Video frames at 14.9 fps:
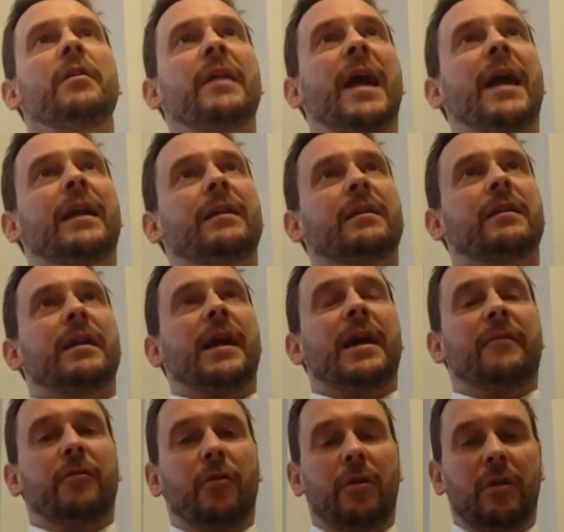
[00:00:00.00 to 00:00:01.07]
that
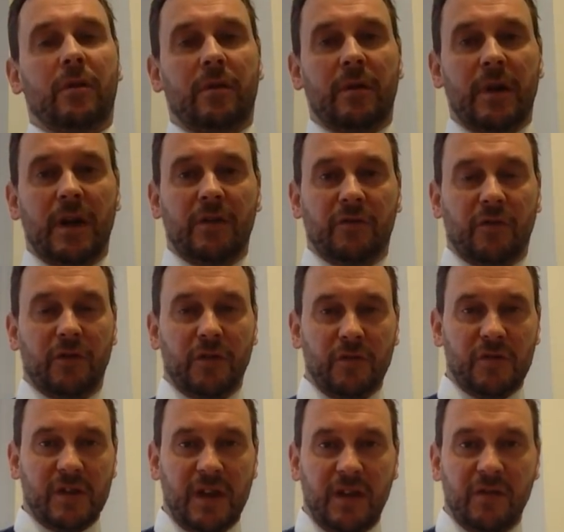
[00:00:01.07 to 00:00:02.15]
I will
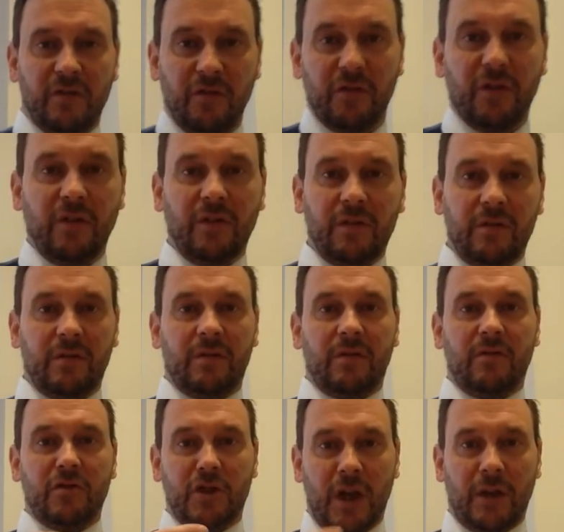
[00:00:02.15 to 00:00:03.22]
introduce into the
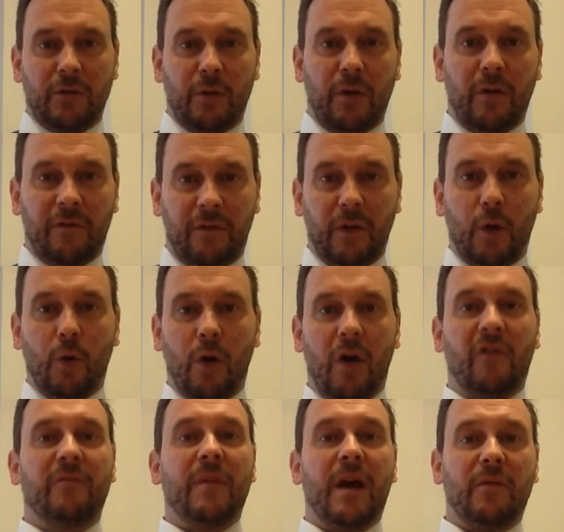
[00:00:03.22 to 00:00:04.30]
general flow
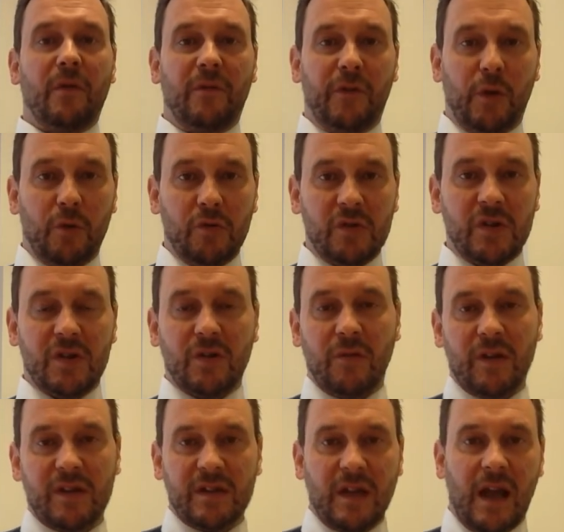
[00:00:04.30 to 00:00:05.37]
of my reviews.
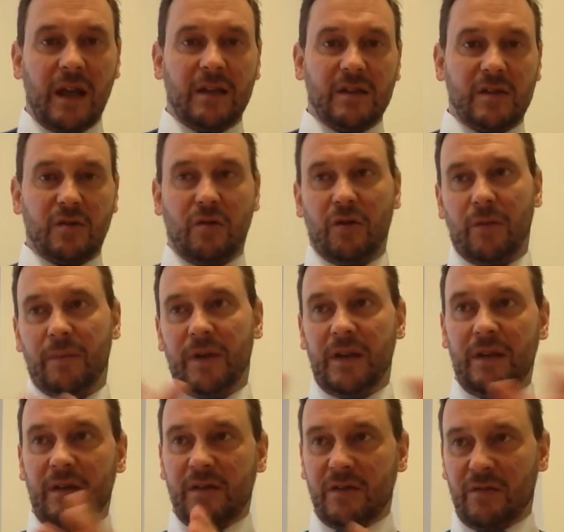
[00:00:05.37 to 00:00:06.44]
So it's not it's going to
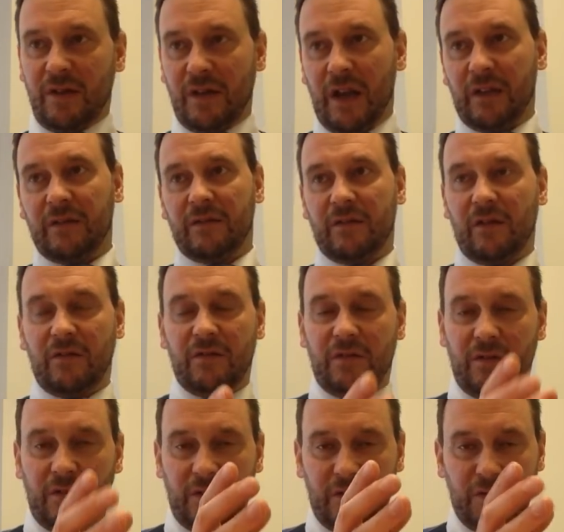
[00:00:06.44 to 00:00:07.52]
be it's not the,
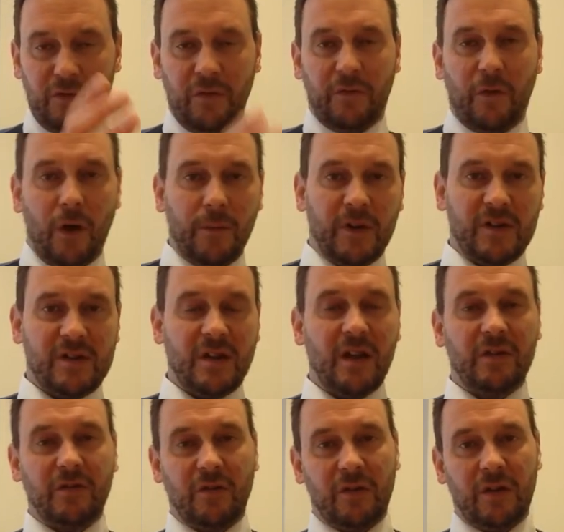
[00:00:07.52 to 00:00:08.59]
the new format is
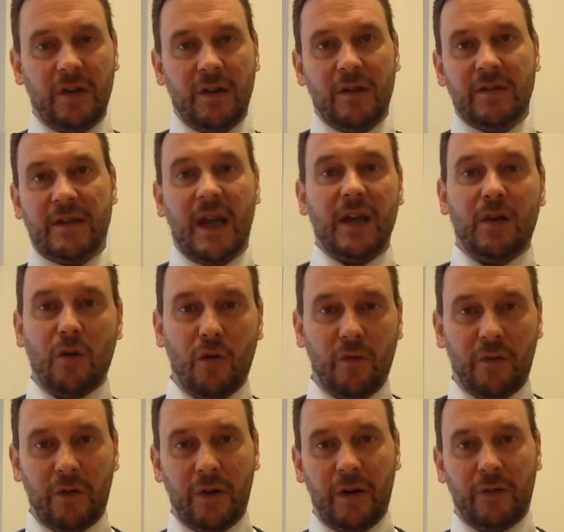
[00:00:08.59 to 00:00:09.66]
not going to take
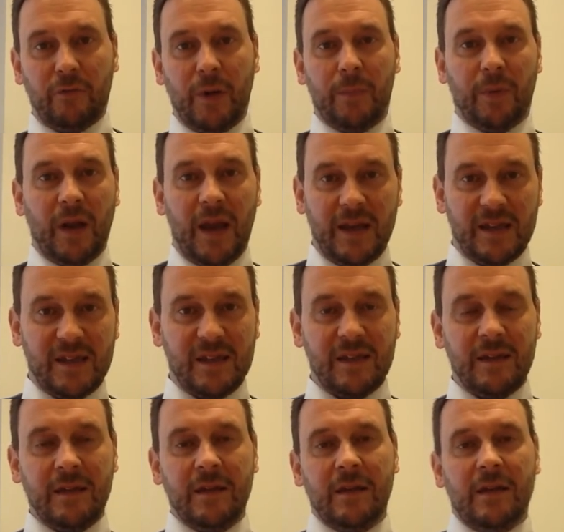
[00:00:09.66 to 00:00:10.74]
over and
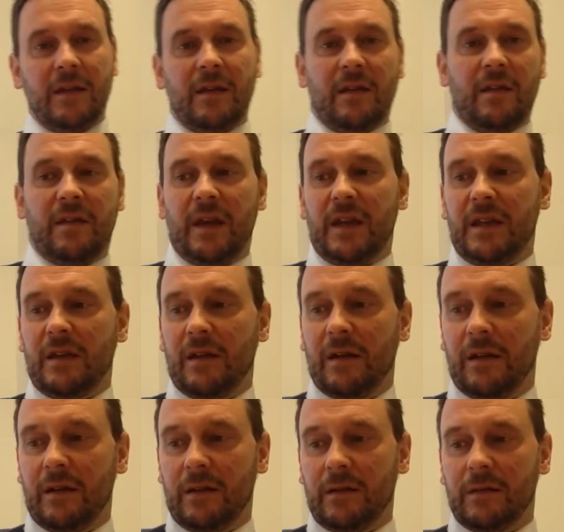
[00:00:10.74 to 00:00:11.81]
replace the
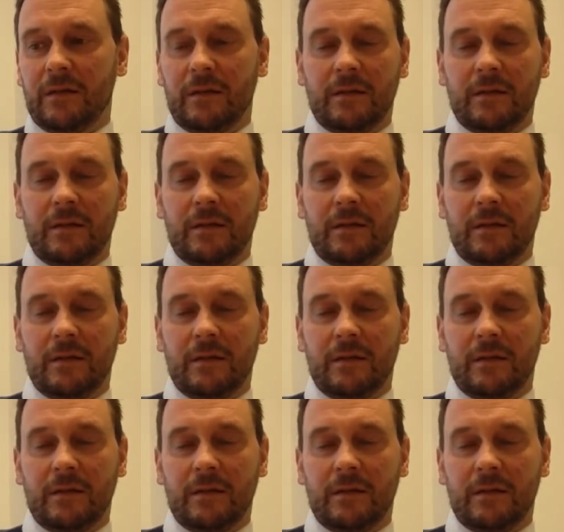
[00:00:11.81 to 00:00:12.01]
uh,